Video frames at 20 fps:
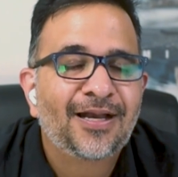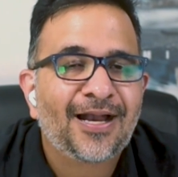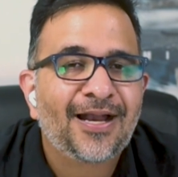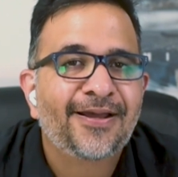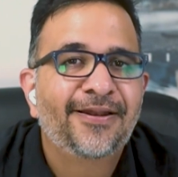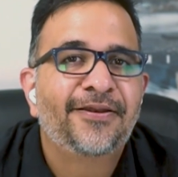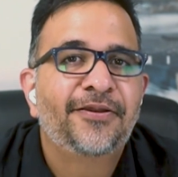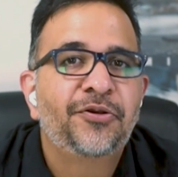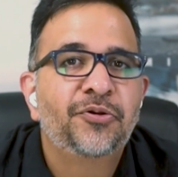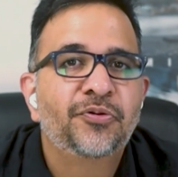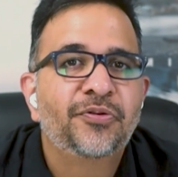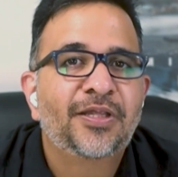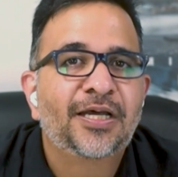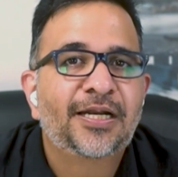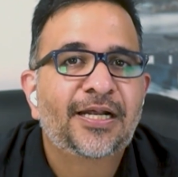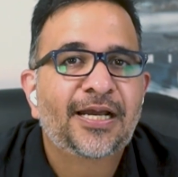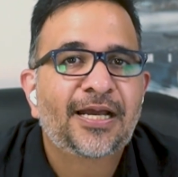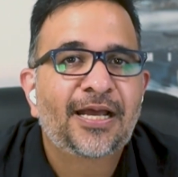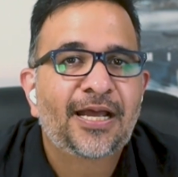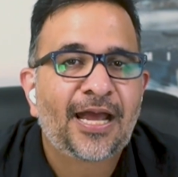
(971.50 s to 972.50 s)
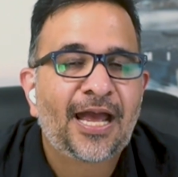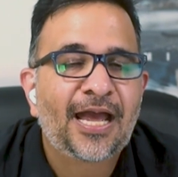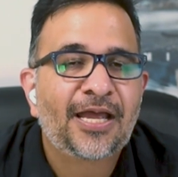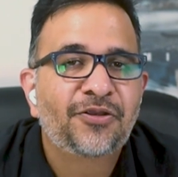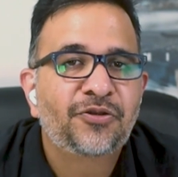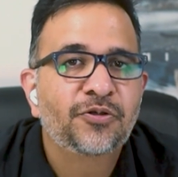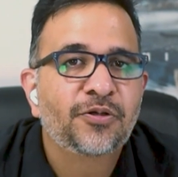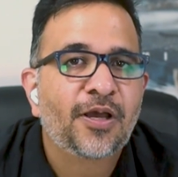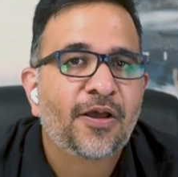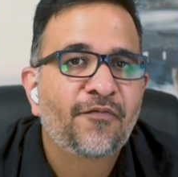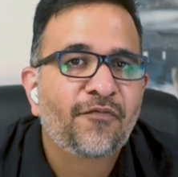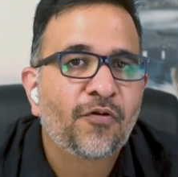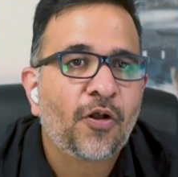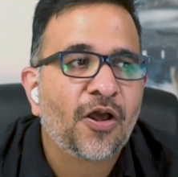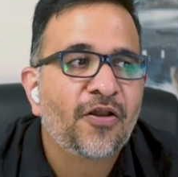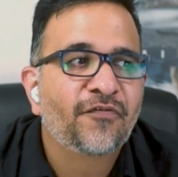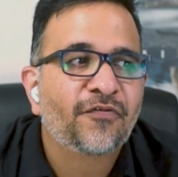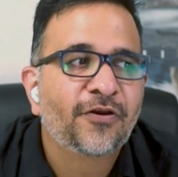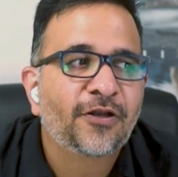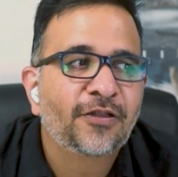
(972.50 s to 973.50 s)
I knew that I had to have
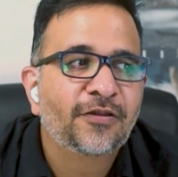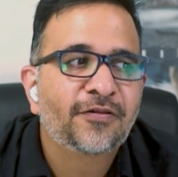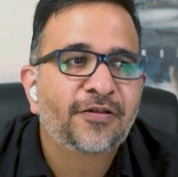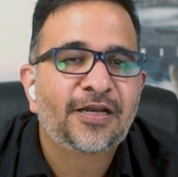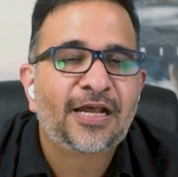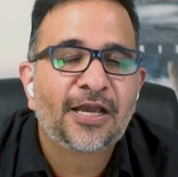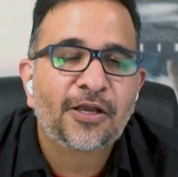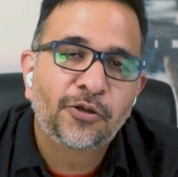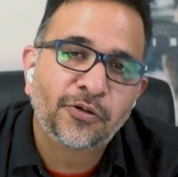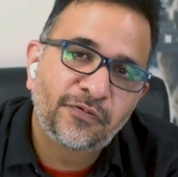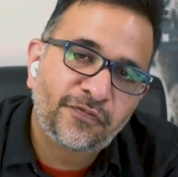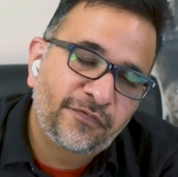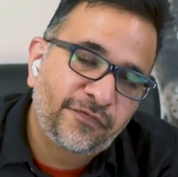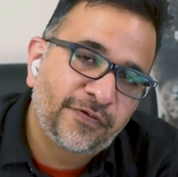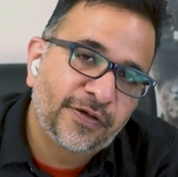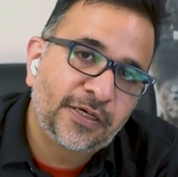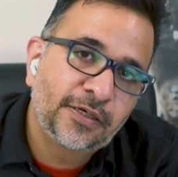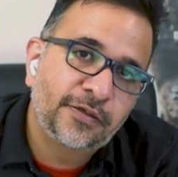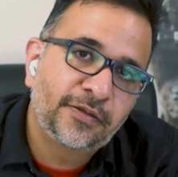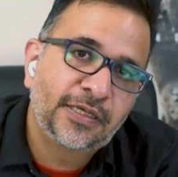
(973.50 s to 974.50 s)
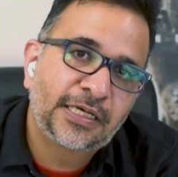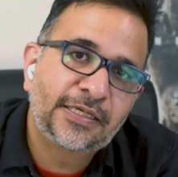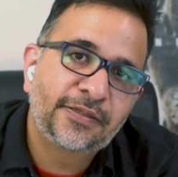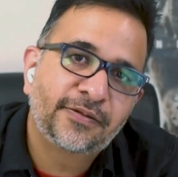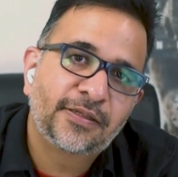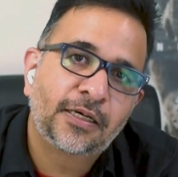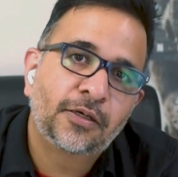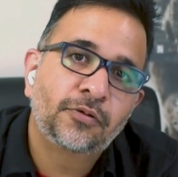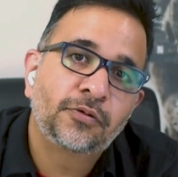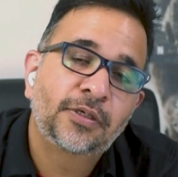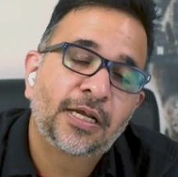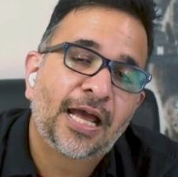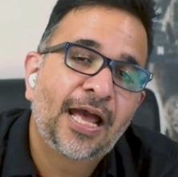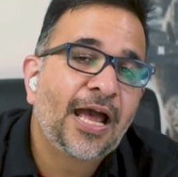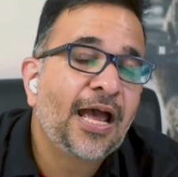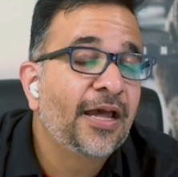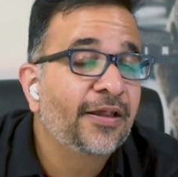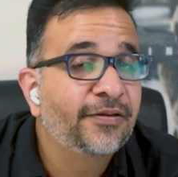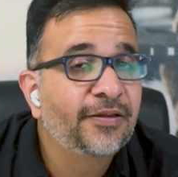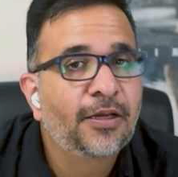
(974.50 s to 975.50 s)
confidence that I could figure things out
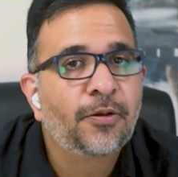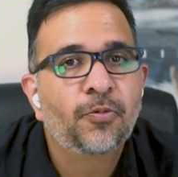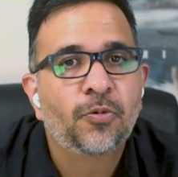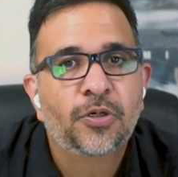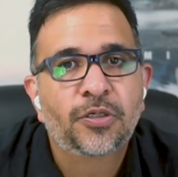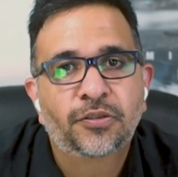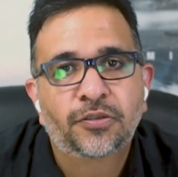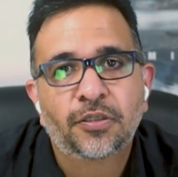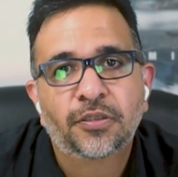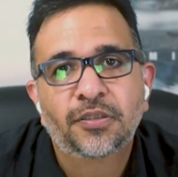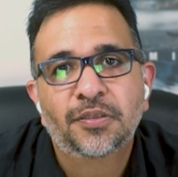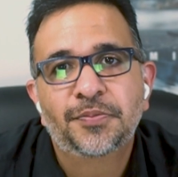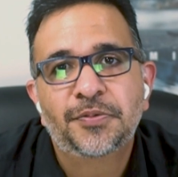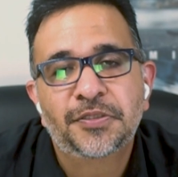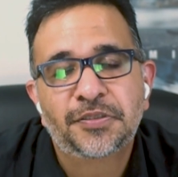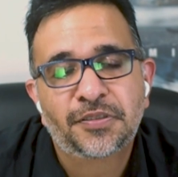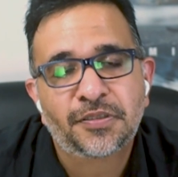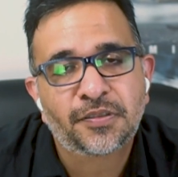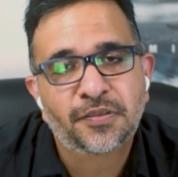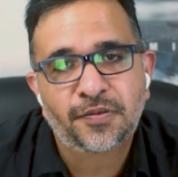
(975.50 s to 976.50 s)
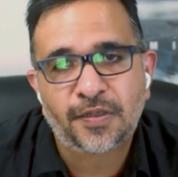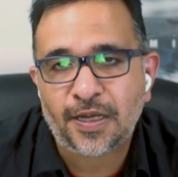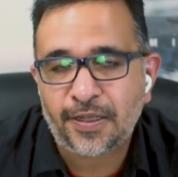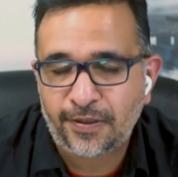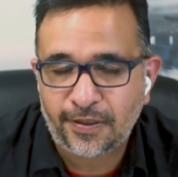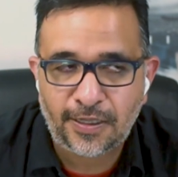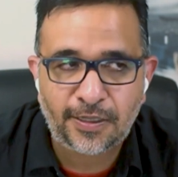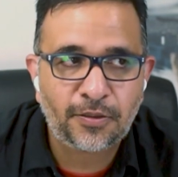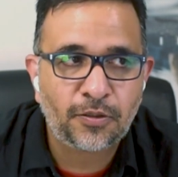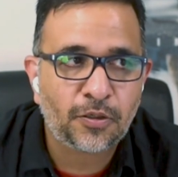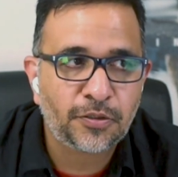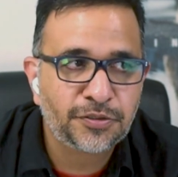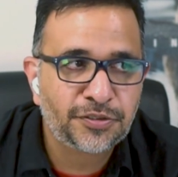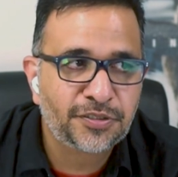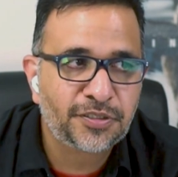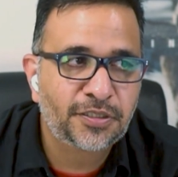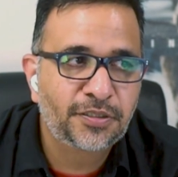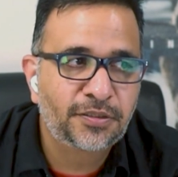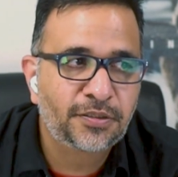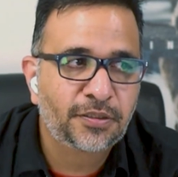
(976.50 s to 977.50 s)
as I worked on the business, as I
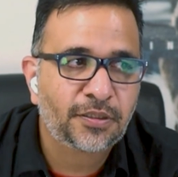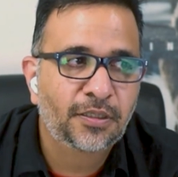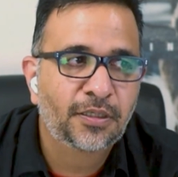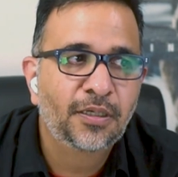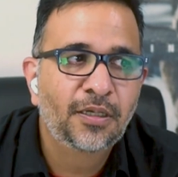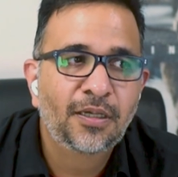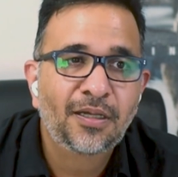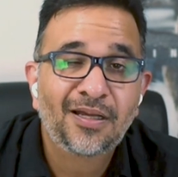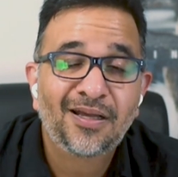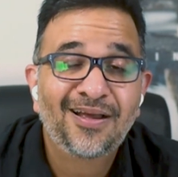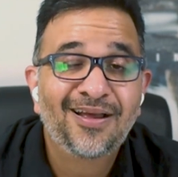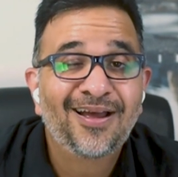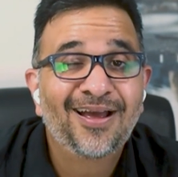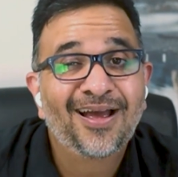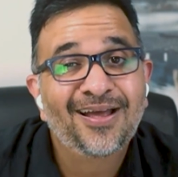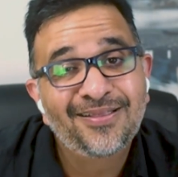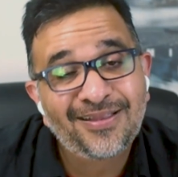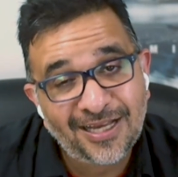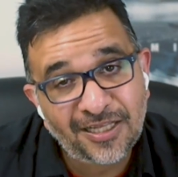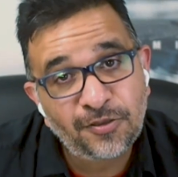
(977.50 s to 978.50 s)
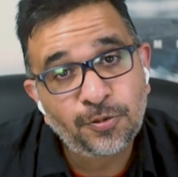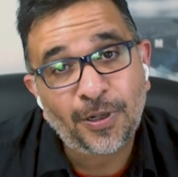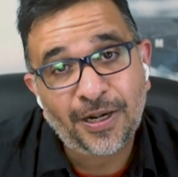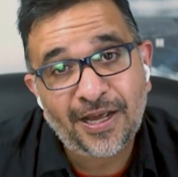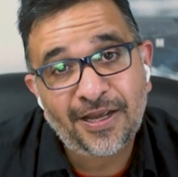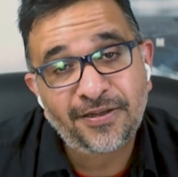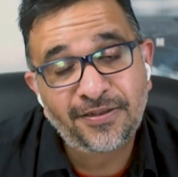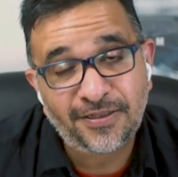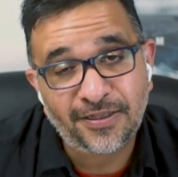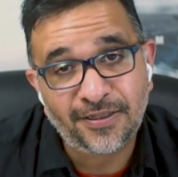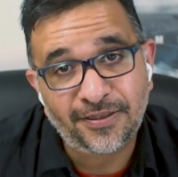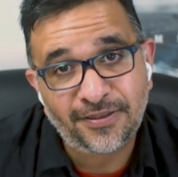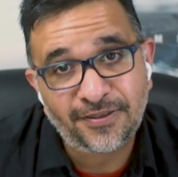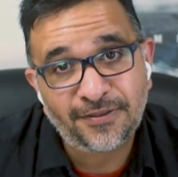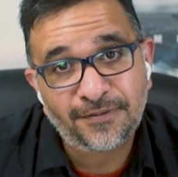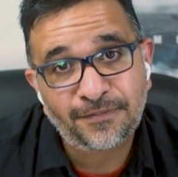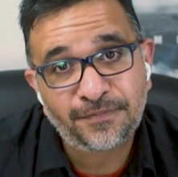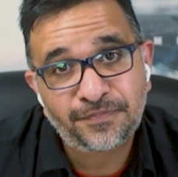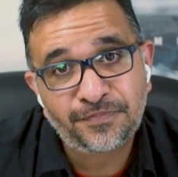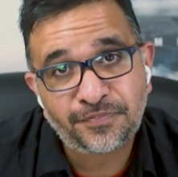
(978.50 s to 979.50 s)
launched it. And that's what I did.
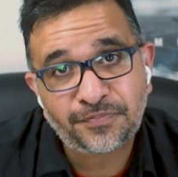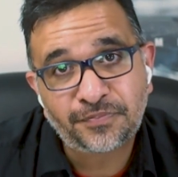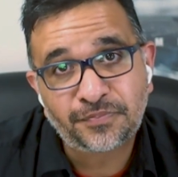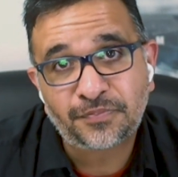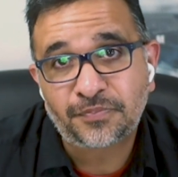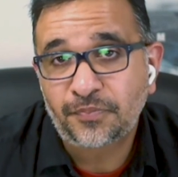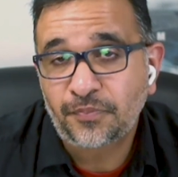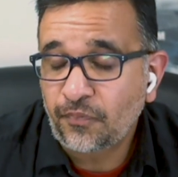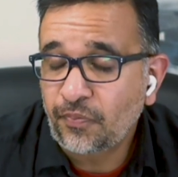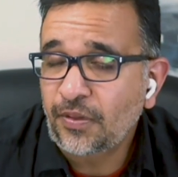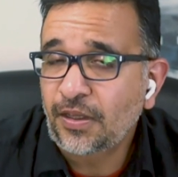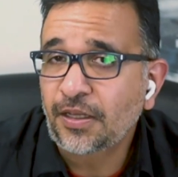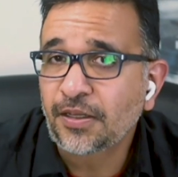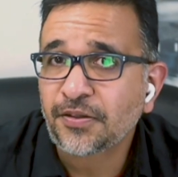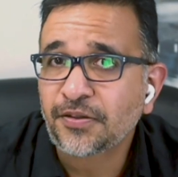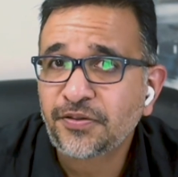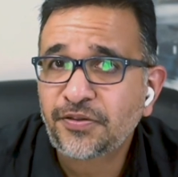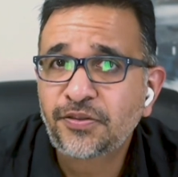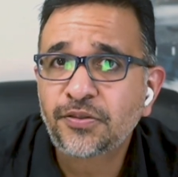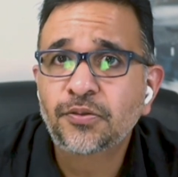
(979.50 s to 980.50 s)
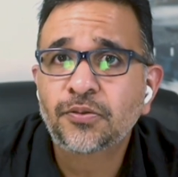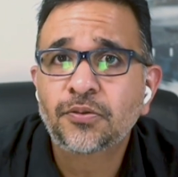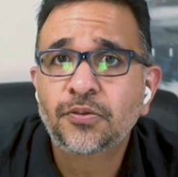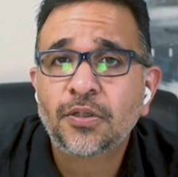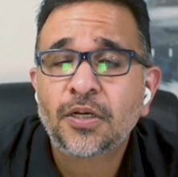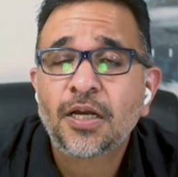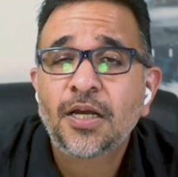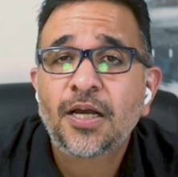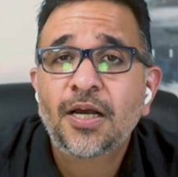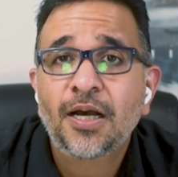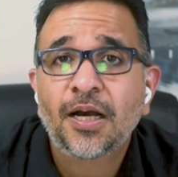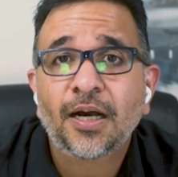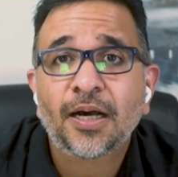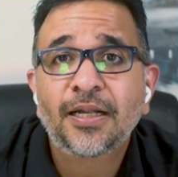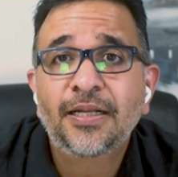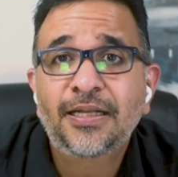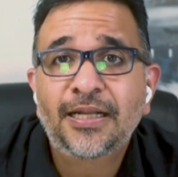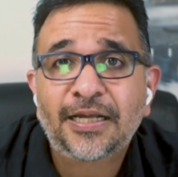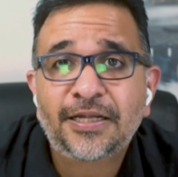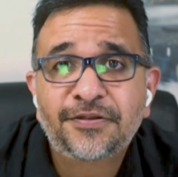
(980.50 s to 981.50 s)
So
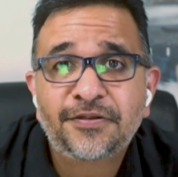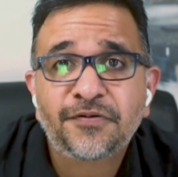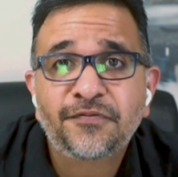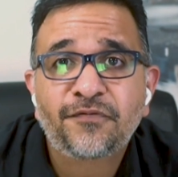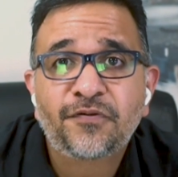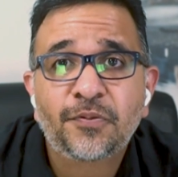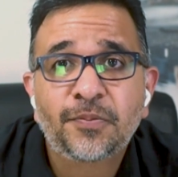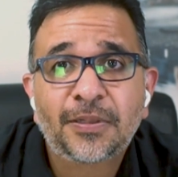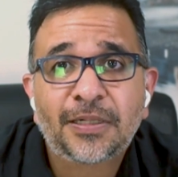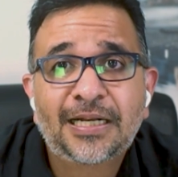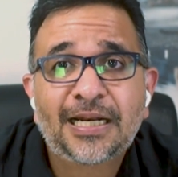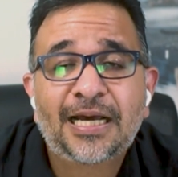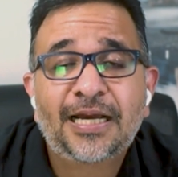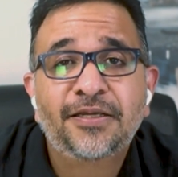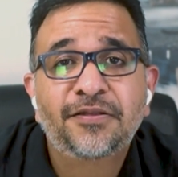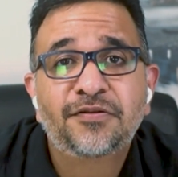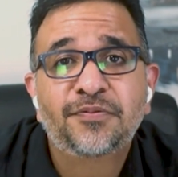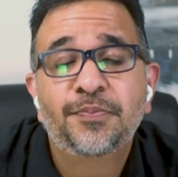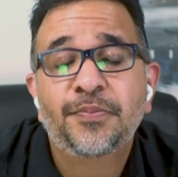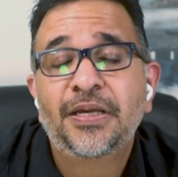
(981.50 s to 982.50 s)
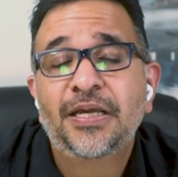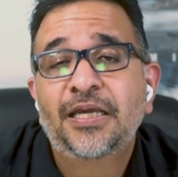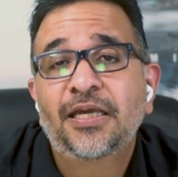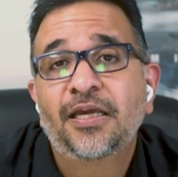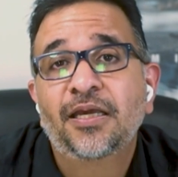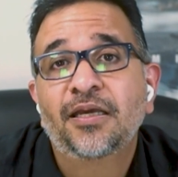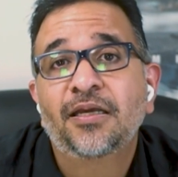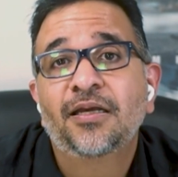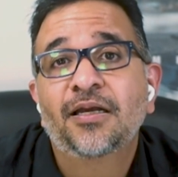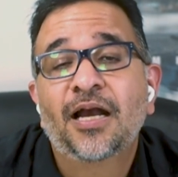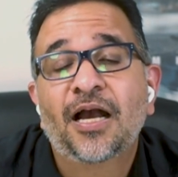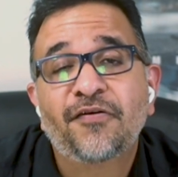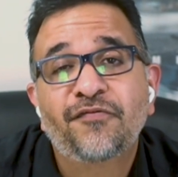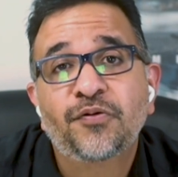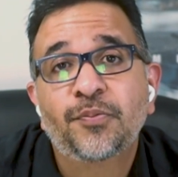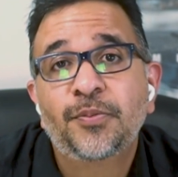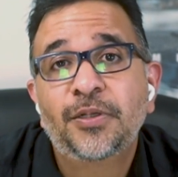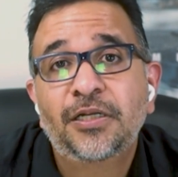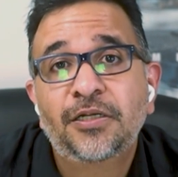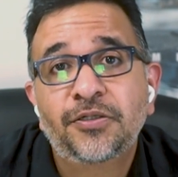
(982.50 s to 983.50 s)
a lesson from clients making
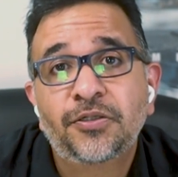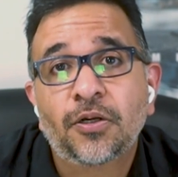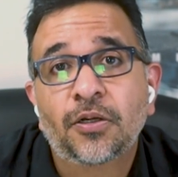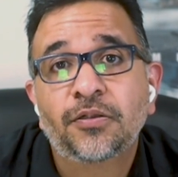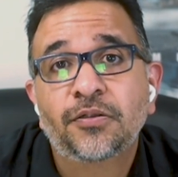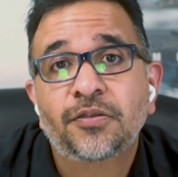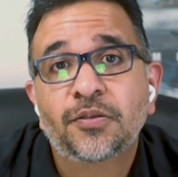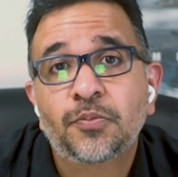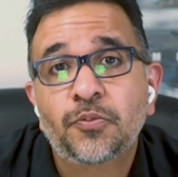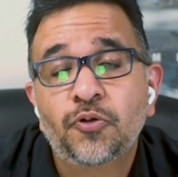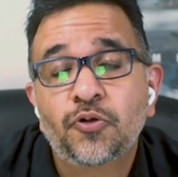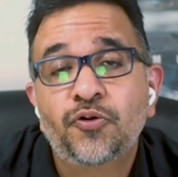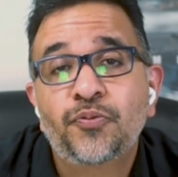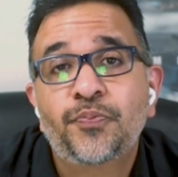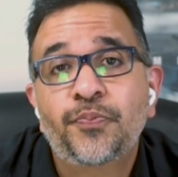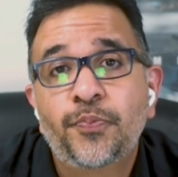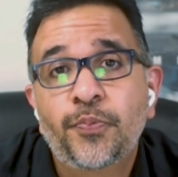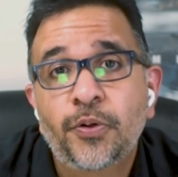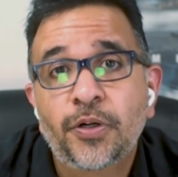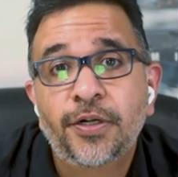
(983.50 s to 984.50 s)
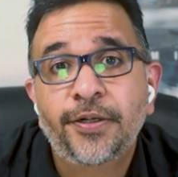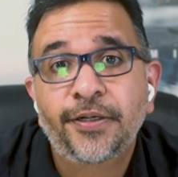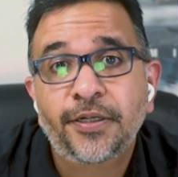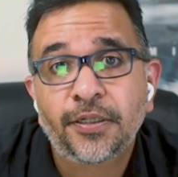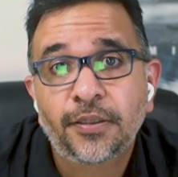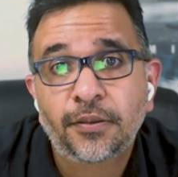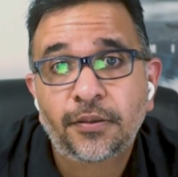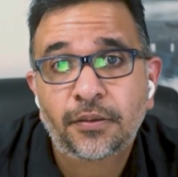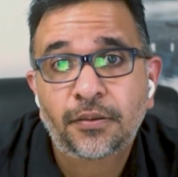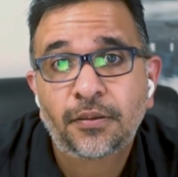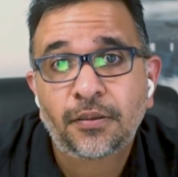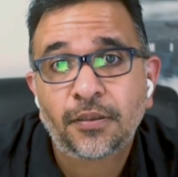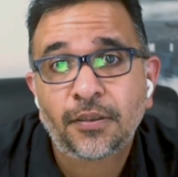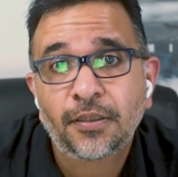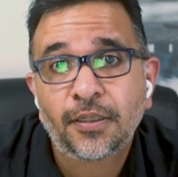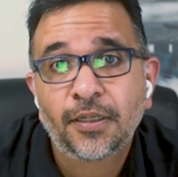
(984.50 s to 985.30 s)
$500,000 or more per year